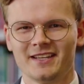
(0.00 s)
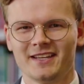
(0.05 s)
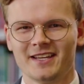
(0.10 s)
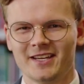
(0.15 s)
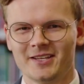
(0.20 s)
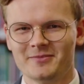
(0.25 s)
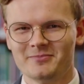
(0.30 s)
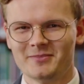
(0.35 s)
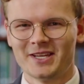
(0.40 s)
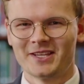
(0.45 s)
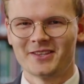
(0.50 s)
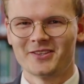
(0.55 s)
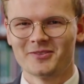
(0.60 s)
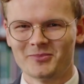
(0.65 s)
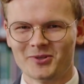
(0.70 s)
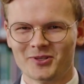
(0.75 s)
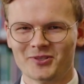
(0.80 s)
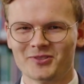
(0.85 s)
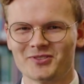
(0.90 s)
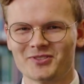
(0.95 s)
and make the
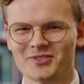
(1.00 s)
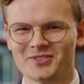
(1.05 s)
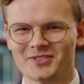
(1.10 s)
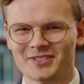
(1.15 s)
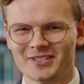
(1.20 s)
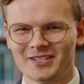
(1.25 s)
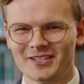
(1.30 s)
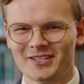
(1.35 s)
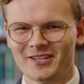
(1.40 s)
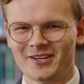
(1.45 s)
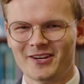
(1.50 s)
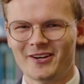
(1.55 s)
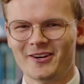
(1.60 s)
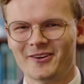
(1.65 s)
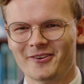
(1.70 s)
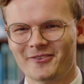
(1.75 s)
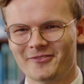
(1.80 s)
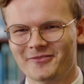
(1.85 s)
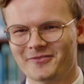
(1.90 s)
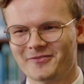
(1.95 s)
most
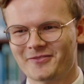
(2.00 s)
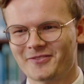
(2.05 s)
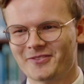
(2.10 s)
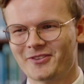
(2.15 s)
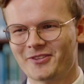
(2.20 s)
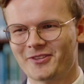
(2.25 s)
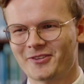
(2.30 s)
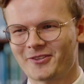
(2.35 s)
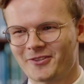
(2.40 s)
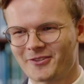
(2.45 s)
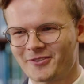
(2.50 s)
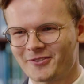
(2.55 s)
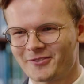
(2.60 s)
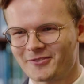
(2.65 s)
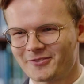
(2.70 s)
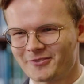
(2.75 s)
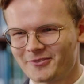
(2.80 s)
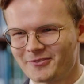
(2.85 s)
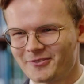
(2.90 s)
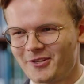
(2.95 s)
of their
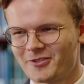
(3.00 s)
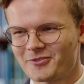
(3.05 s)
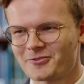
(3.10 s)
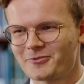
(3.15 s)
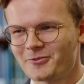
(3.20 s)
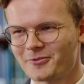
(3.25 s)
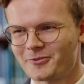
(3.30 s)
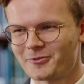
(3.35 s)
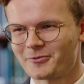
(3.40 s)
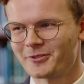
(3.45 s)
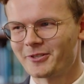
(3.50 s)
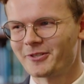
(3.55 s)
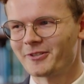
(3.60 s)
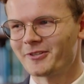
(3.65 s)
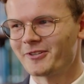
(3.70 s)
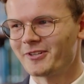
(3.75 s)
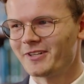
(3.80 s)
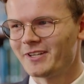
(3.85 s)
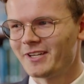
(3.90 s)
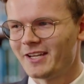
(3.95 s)
law school
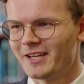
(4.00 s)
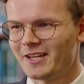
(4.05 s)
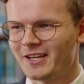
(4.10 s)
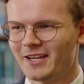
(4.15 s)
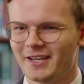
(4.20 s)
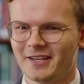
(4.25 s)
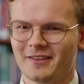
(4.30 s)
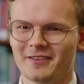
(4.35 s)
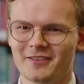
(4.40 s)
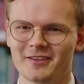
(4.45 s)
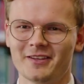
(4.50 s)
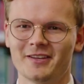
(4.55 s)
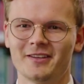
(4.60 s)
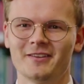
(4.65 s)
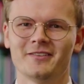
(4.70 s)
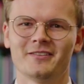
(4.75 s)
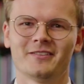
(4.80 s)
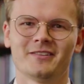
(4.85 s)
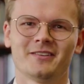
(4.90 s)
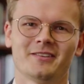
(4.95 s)
career and
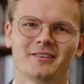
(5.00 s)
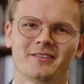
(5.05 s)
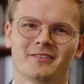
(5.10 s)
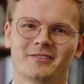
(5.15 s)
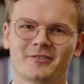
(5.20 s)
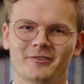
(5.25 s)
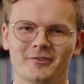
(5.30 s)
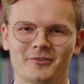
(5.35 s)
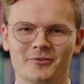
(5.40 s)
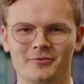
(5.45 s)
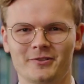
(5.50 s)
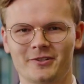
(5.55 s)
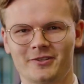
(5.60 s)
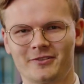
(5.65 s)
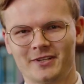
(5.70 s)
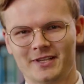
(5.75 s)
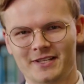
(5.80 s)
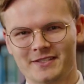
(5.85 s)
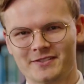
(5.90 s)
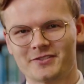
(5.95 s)
then their career
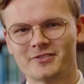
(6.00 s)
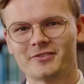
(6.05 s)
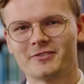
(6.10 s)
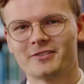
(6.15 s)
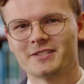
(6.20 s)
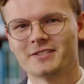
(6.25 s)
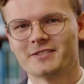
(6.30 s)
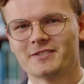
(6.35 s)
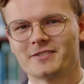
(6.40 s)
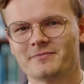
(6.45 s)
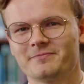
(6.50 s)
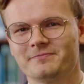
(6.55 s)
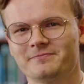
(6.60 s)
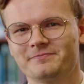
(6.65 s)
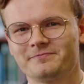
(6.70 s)
as attorneys.